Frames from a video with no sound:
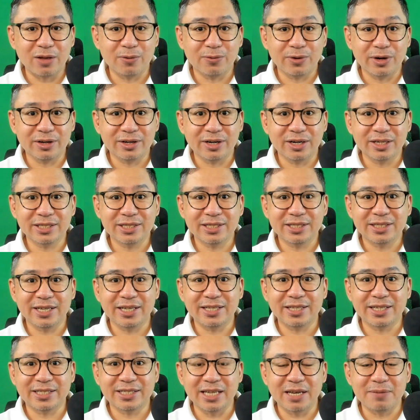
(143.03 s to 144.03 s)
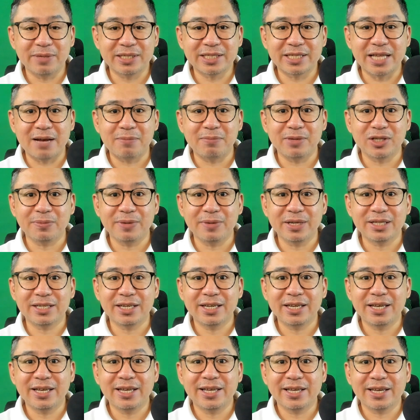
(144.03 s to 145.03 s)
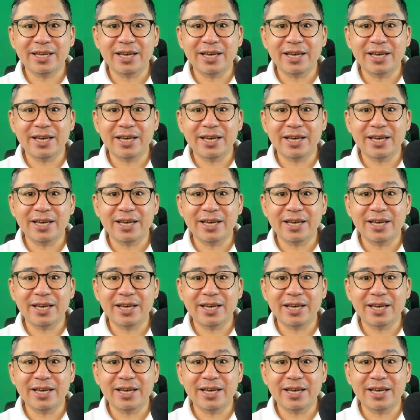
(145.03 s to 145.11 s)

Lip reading: file workers in the same establishment